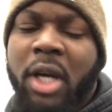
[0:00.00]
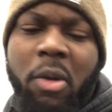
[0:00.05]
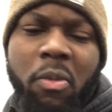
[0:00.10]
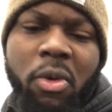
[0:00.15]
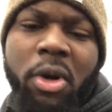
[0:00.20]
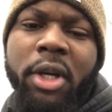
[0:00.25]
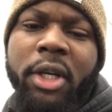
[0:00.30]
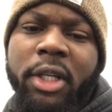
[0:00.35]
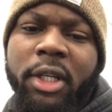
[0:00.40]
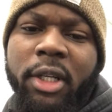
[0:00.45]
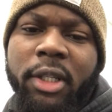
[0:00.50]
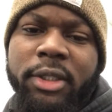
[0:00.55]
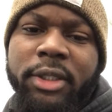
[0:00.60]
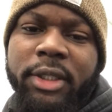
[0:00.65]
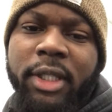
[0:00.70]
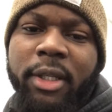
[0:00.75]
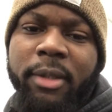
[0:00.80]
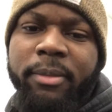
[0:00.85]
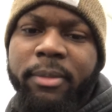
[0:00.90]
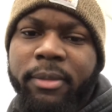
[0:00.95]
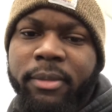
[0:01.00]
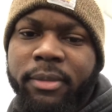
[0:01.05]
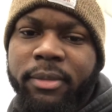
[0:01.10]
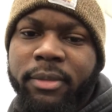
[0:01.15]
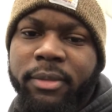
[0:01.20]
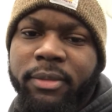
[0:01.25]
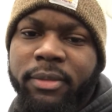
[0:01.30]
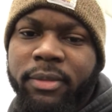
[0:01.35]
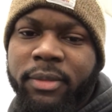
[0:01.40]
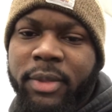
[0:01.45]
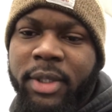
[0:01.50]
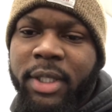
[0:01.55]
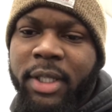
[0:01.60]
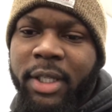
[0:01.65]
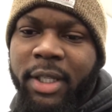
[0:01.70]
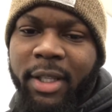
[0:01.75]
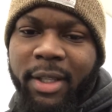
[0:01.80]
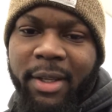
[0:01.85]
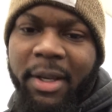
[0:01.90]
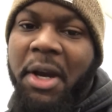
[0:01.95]
I'm working on something.
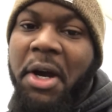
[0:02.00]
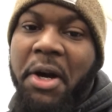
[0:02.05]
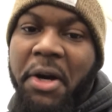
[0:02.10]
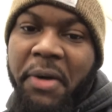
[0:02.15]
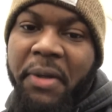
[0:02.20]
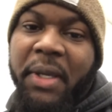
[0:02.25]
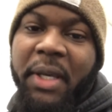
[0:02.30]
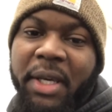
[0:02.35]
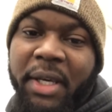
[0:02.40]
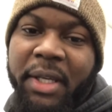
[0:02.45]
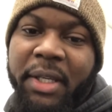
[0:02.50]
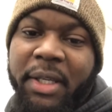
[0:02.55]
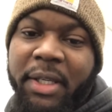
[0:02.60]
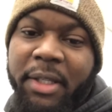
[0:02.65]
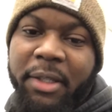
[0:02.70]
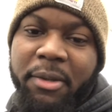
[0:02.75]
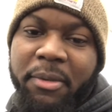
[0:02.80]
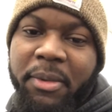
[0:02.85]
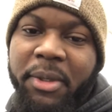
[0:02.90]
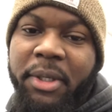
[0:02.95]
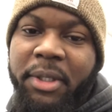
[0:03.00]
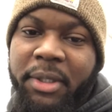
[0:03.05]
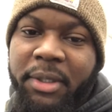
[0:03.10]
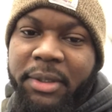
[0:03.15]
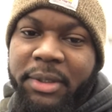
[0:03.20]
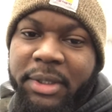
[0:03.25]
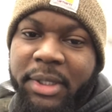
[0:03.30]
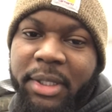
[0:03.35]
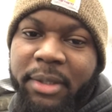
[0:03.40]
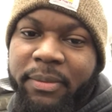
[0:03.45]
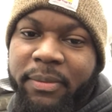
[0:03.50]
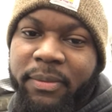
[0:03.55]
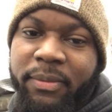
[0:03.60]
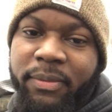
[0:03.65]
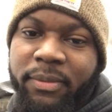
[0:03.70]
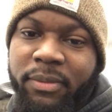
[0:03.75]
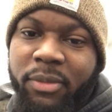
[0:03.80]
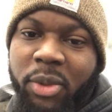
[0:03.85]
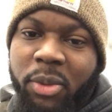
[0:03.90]
They're like, oh yeah, you working on something?